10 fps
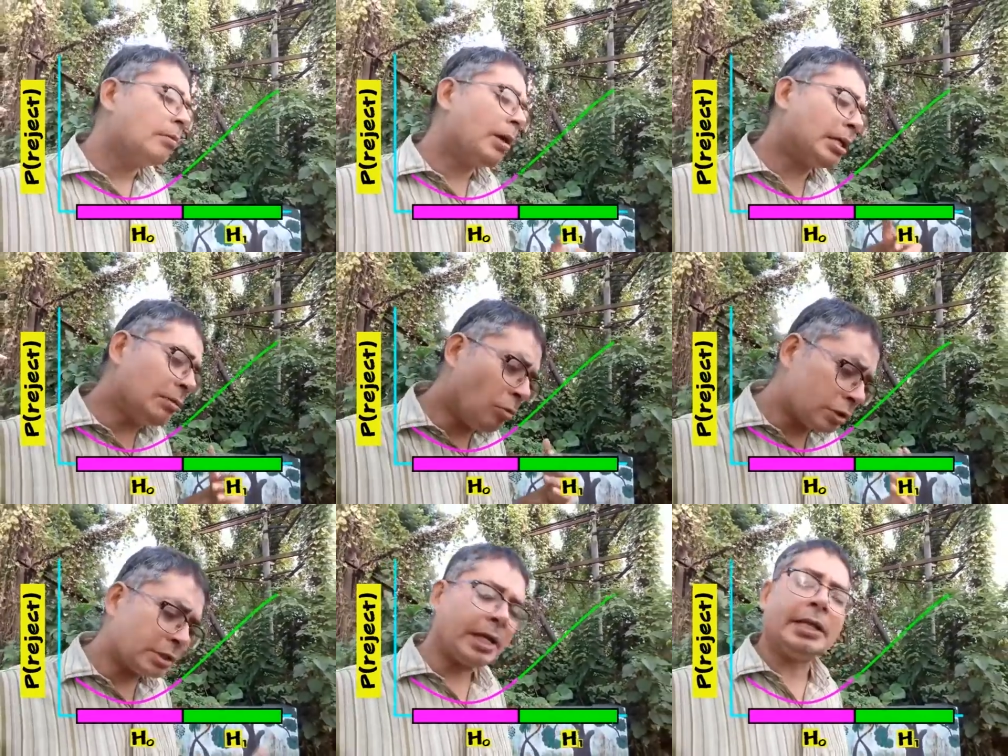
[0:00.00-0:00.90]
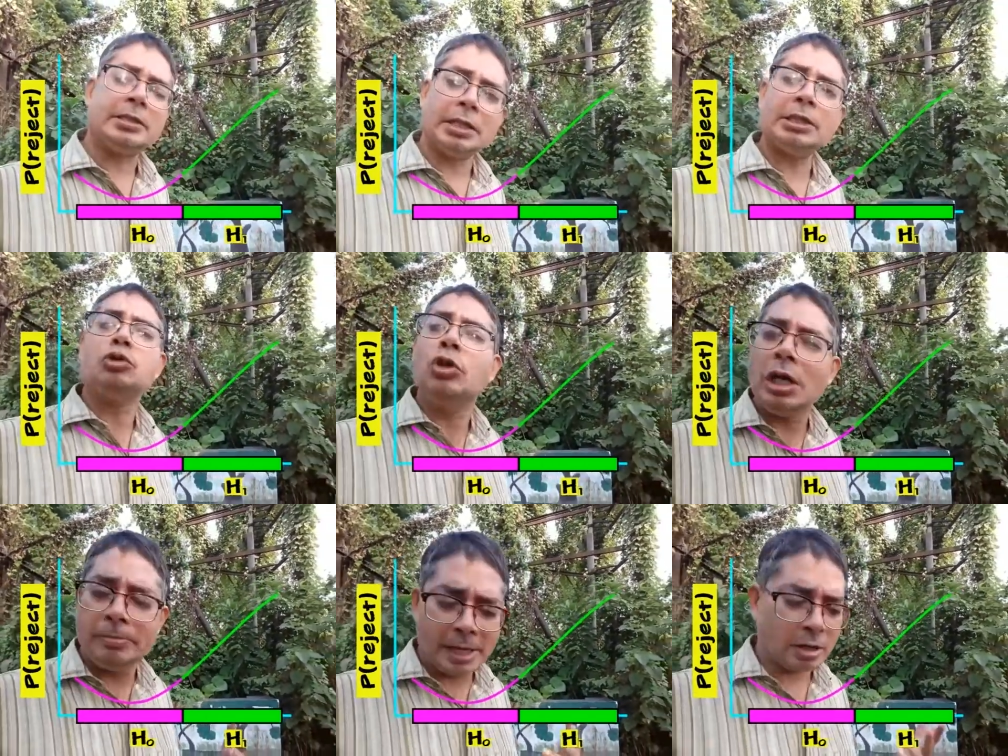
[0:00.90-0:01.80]
but in most cases it
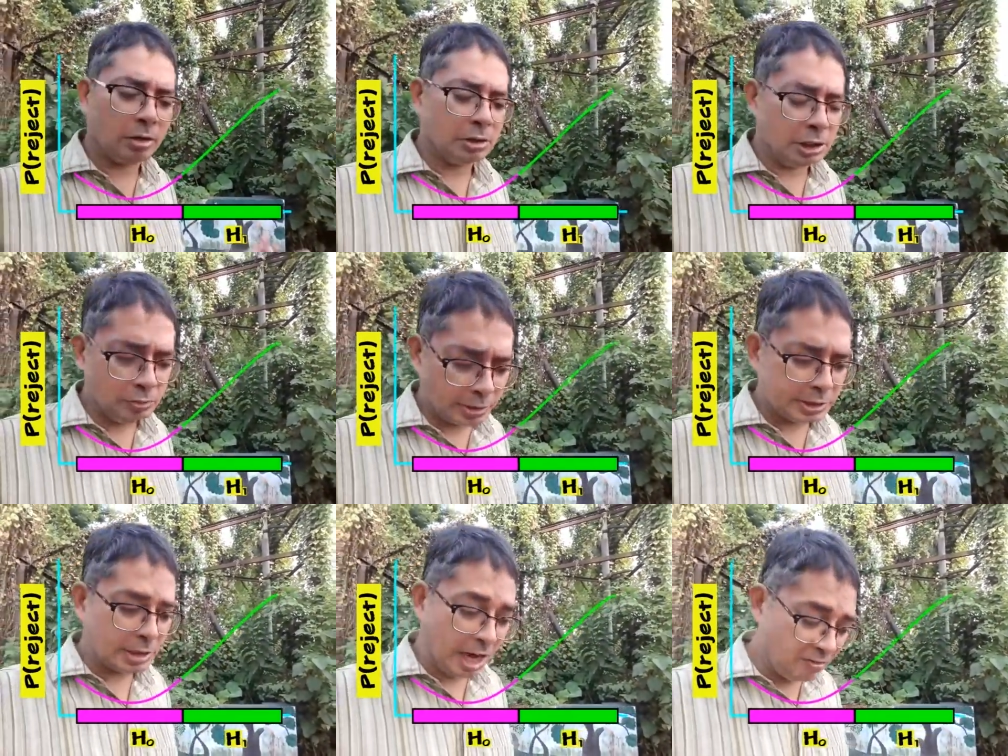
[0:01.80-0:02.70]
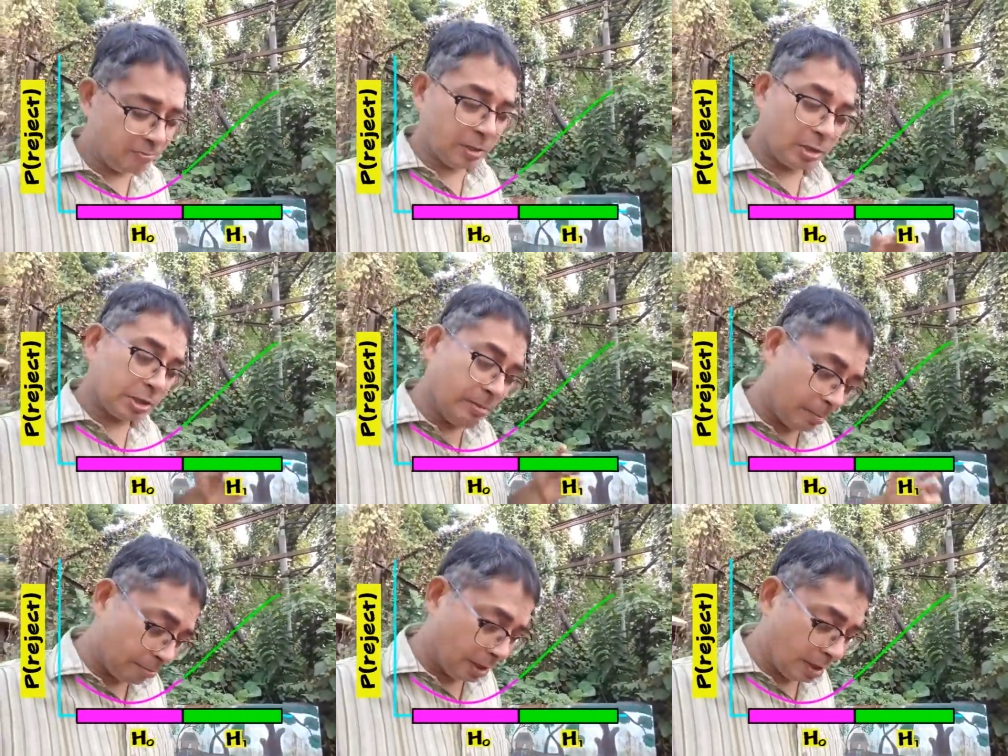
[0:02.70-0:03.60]
will be a continuous graph, because
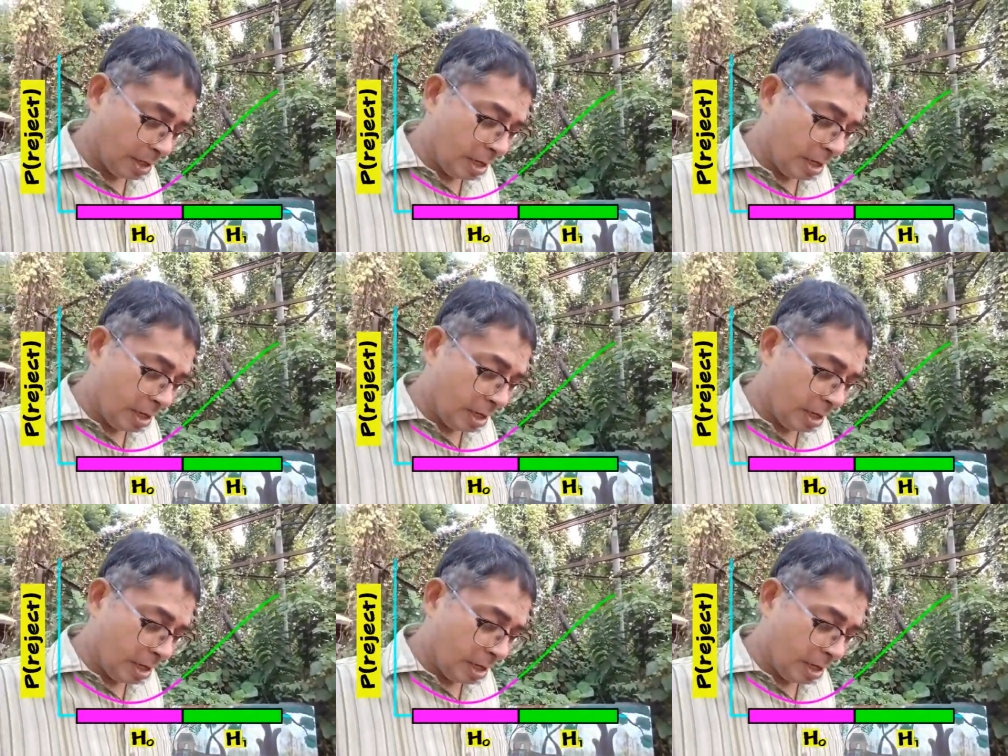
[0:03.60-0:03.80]
remember,